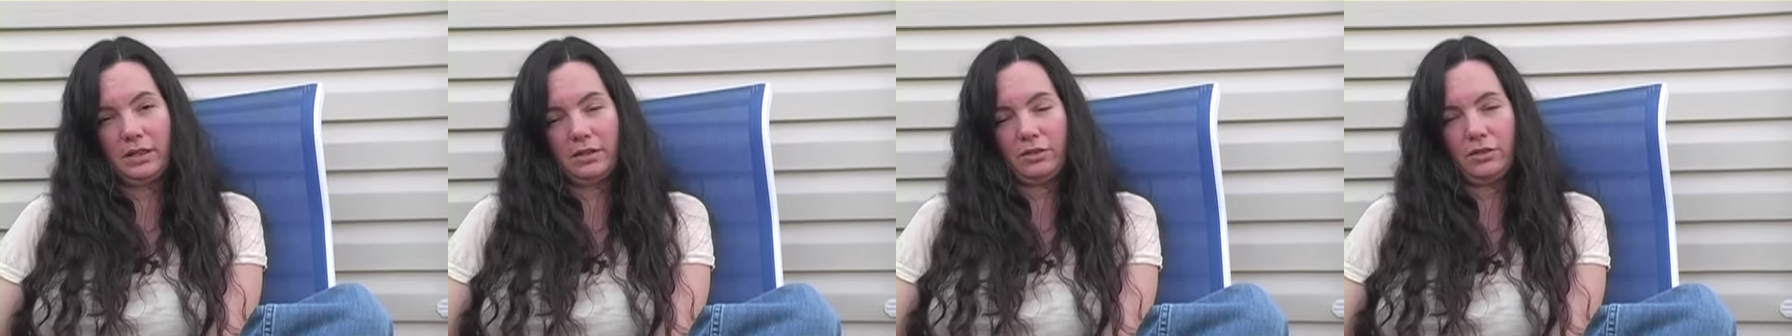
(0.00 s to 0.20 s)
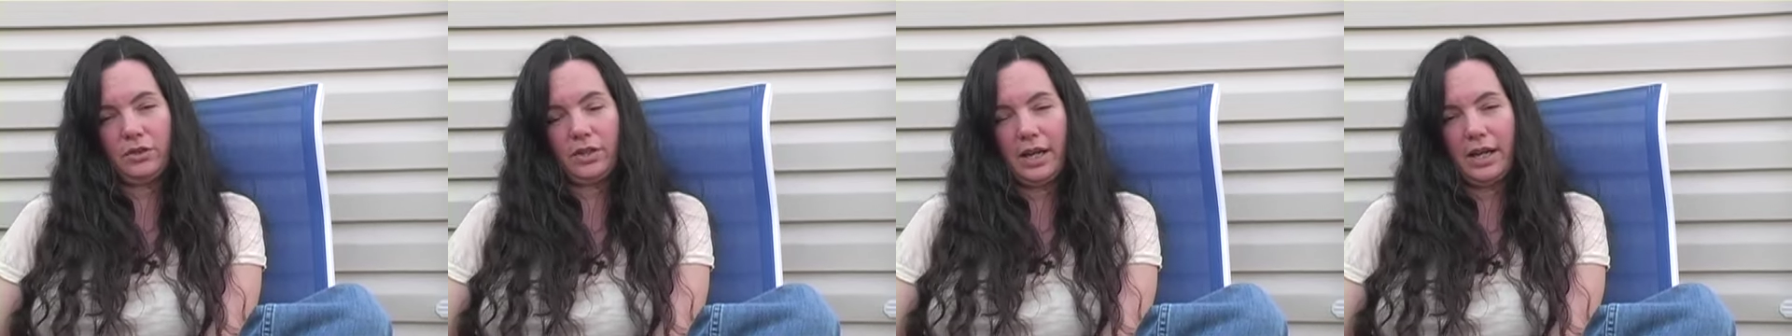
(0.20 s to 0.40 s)

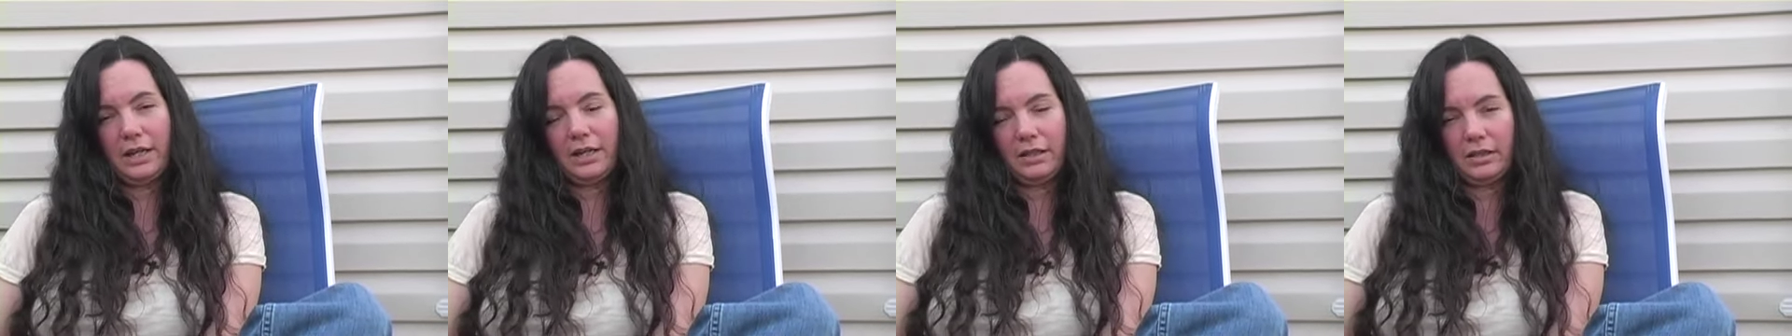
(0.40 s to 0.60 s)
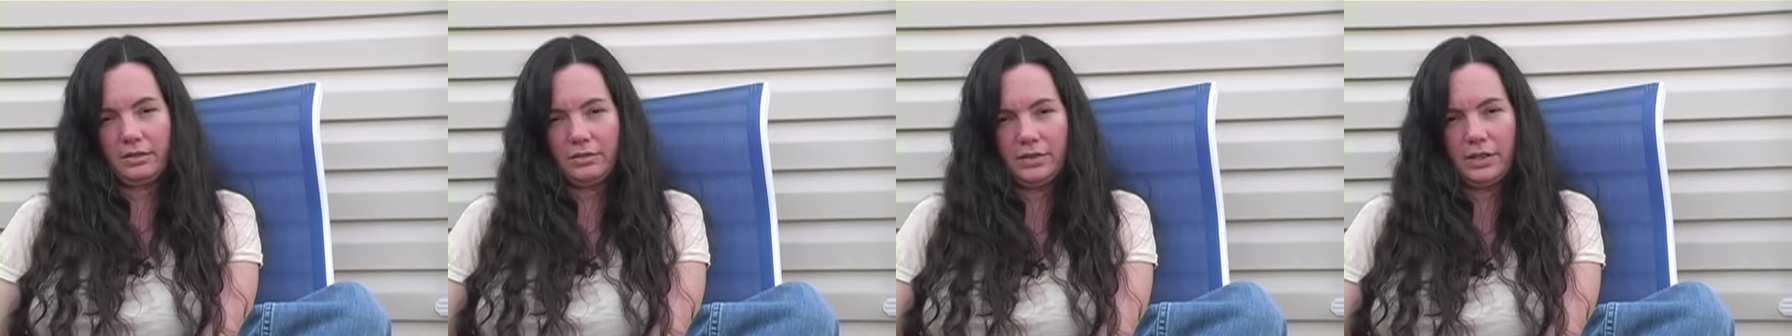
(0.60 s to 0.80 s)
and
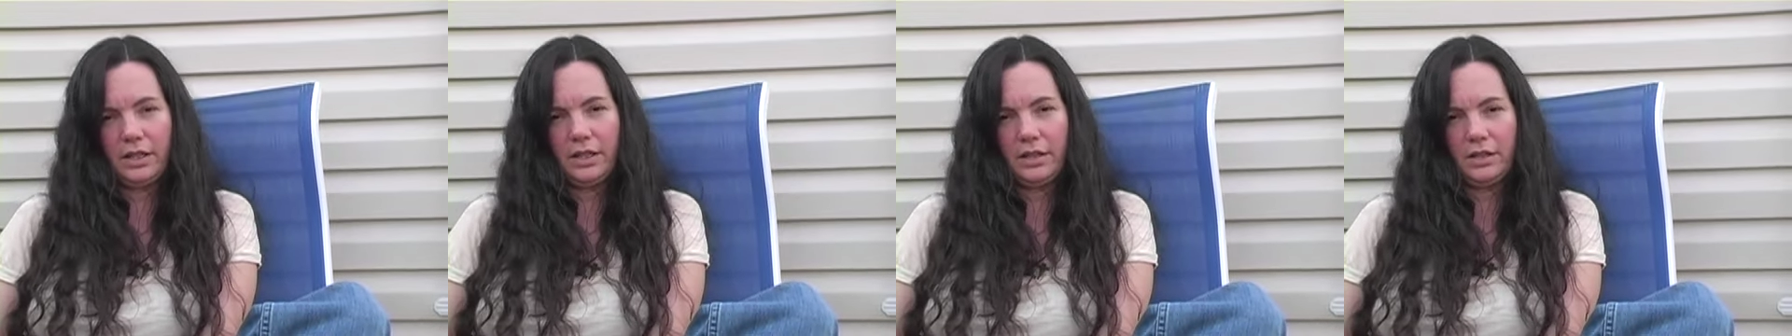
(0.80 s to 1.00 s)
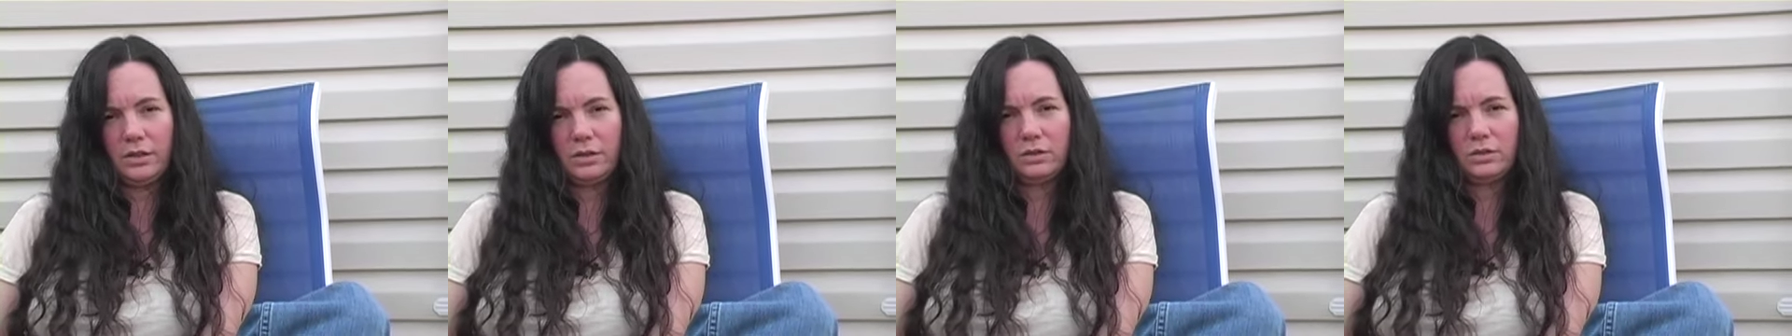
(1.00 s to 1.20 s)
creating the
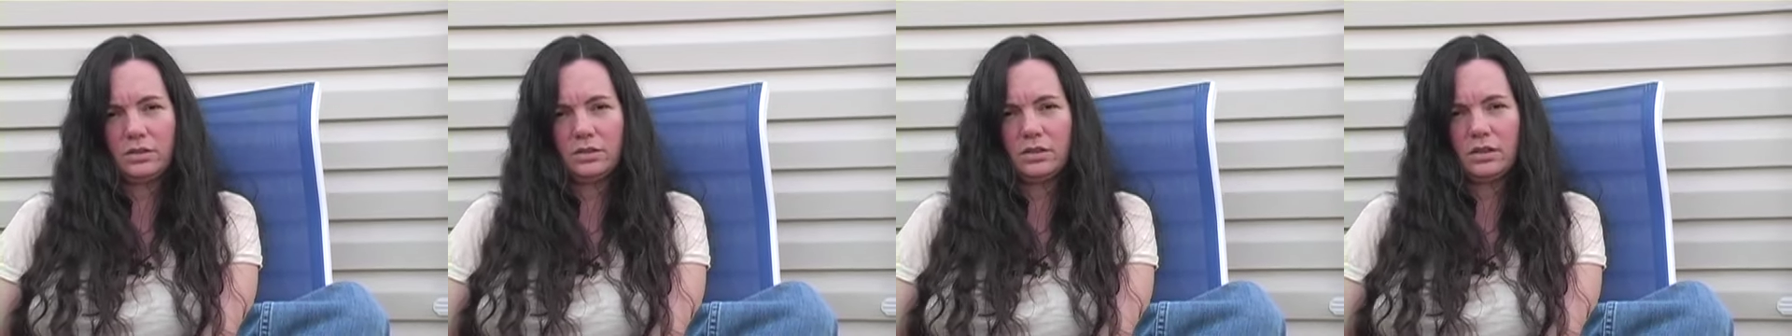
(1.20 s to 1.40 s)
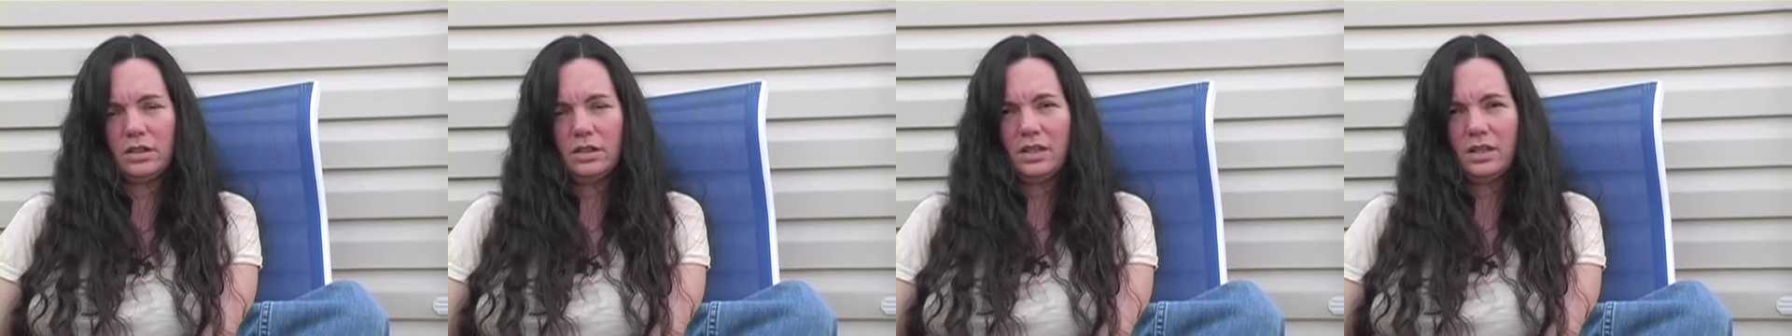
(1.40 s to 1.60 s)

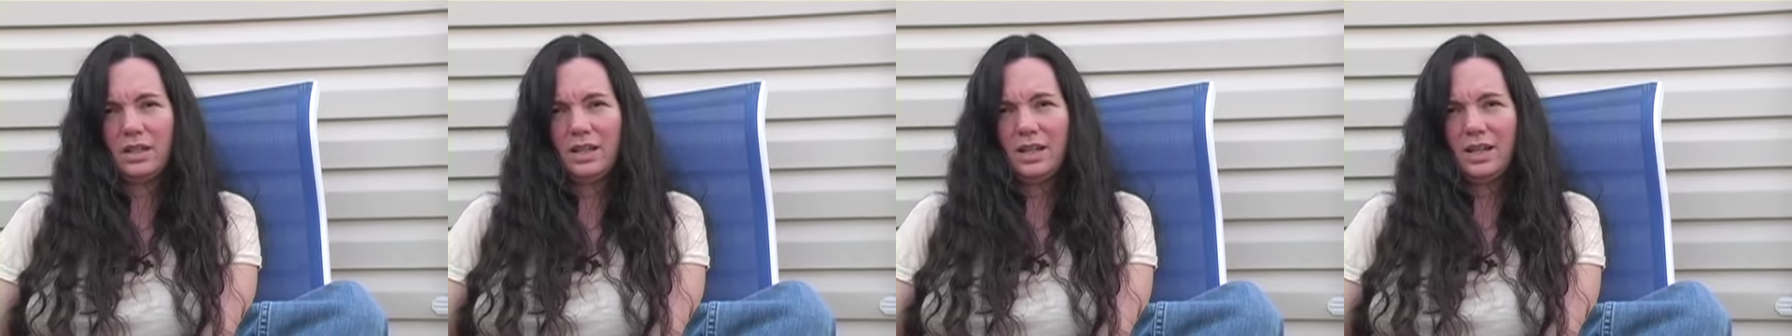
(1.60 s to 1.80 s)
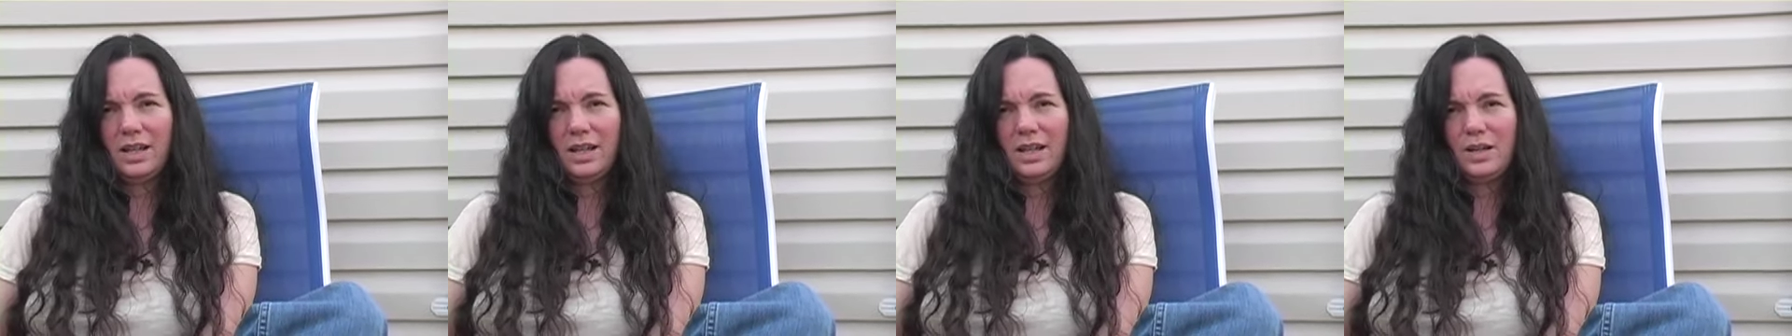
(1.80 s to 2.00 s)
videos,
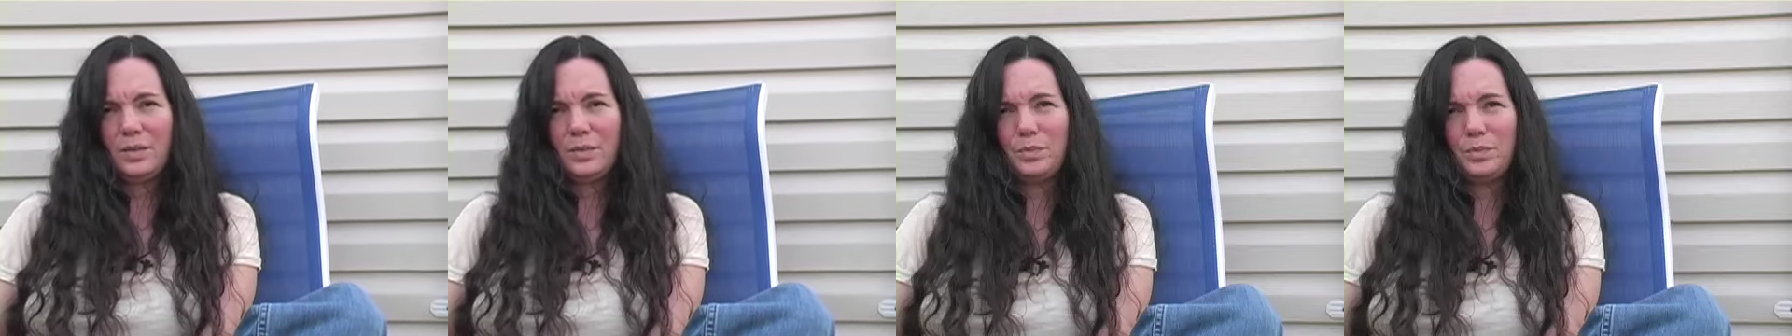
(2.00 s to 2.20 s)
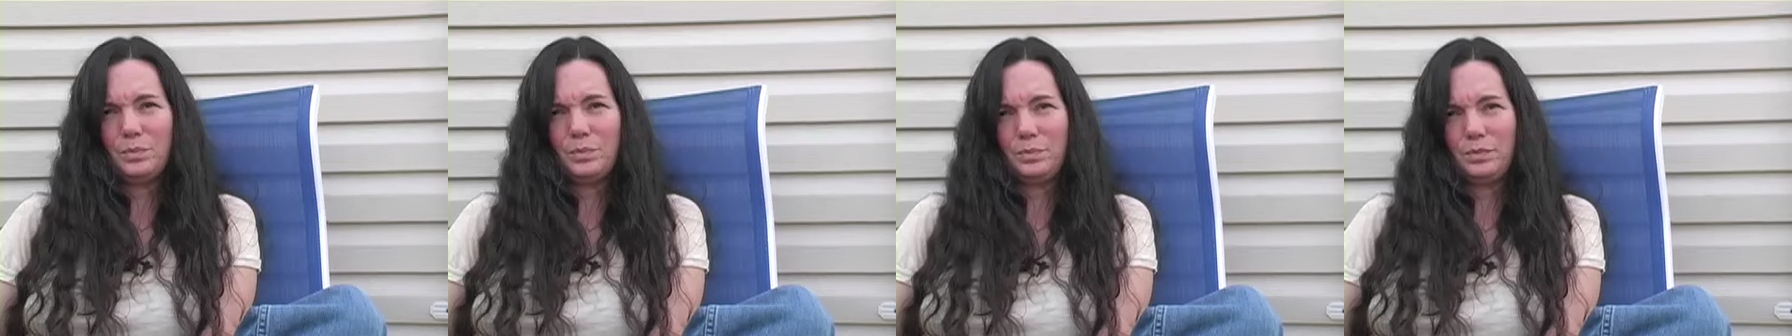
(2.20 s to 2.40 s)

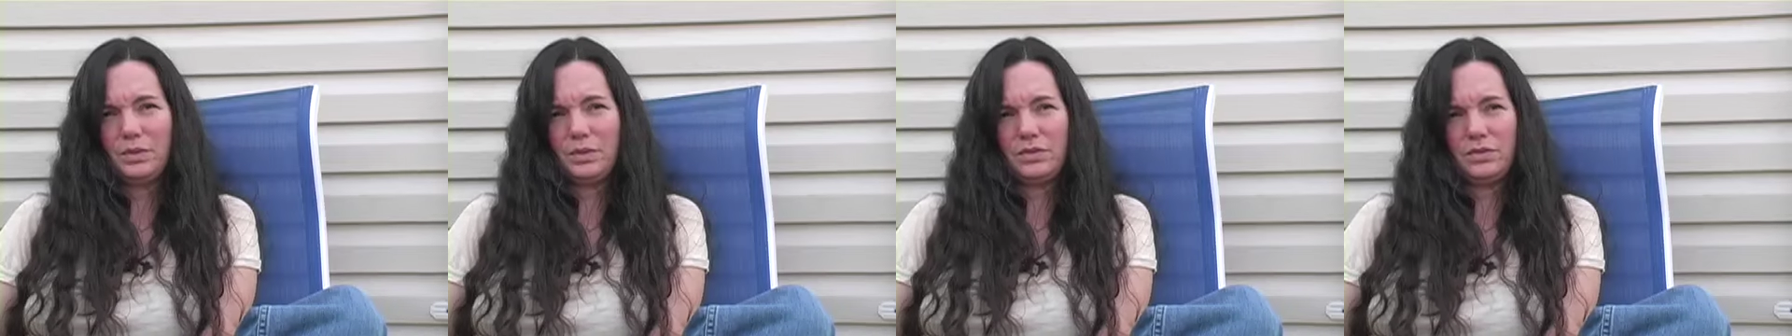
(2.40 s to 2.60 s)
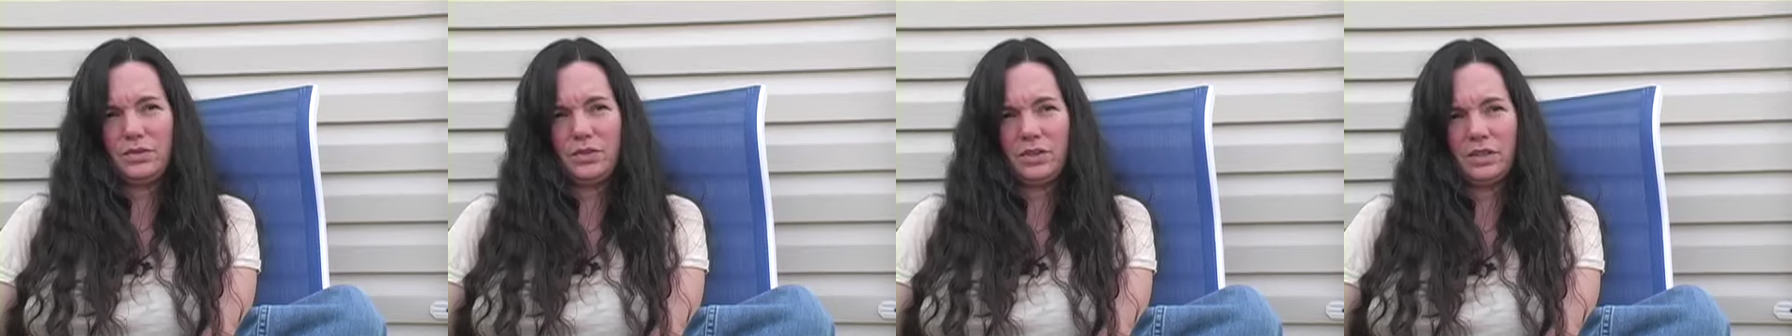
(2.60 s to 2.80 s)

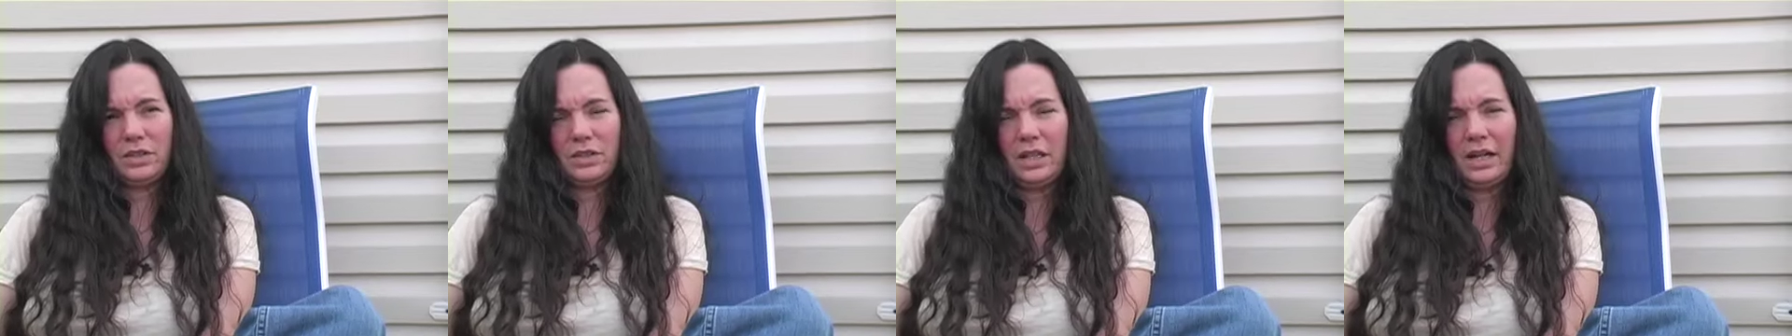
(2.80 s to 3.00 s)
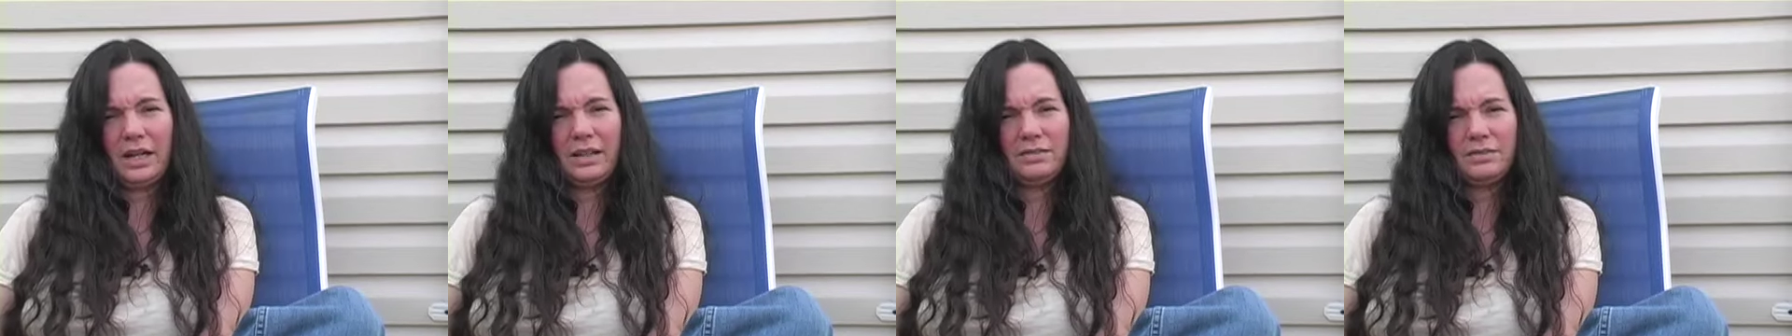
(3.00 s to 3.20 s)
but for the
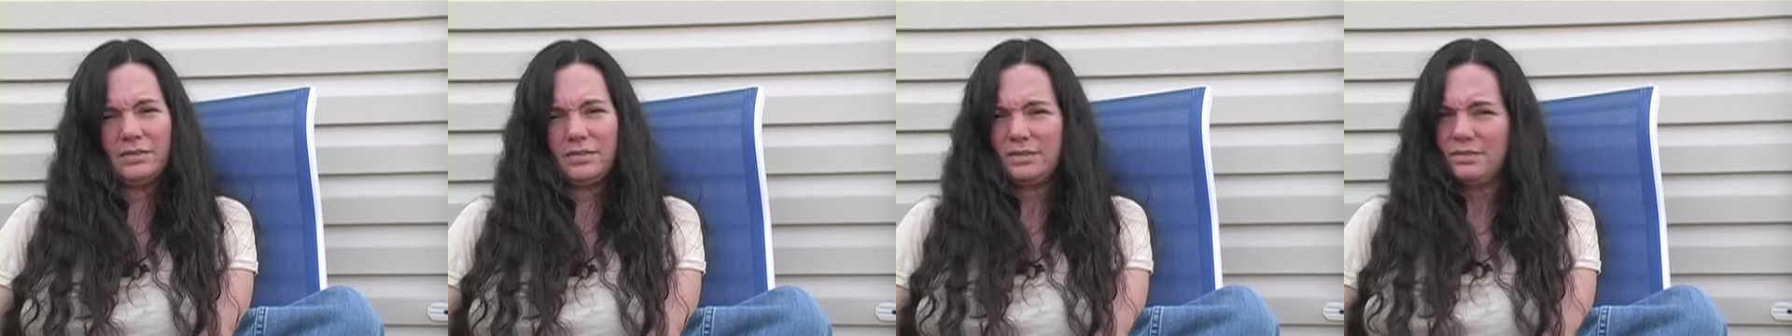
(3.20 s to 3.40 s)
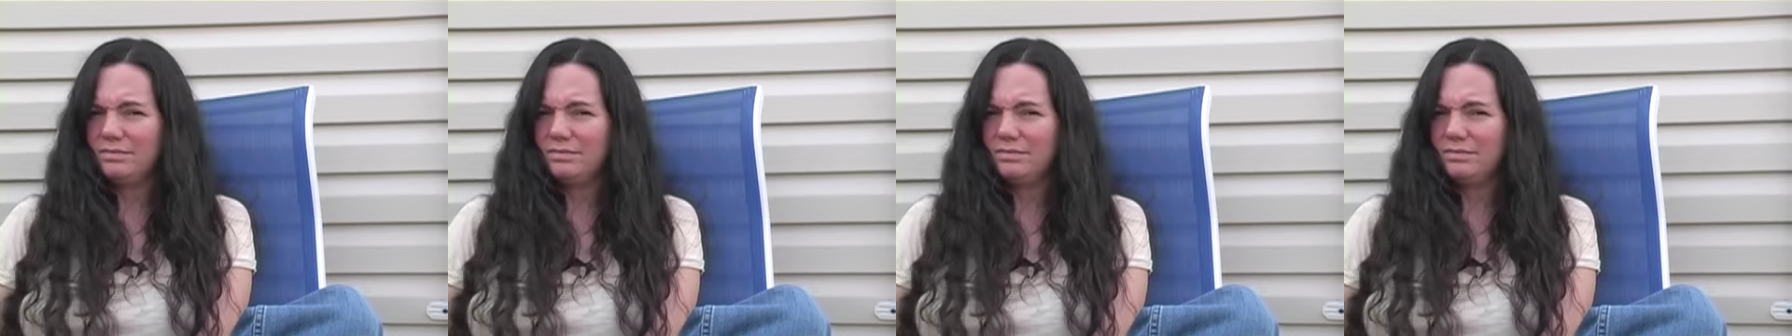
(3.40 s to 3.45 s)
live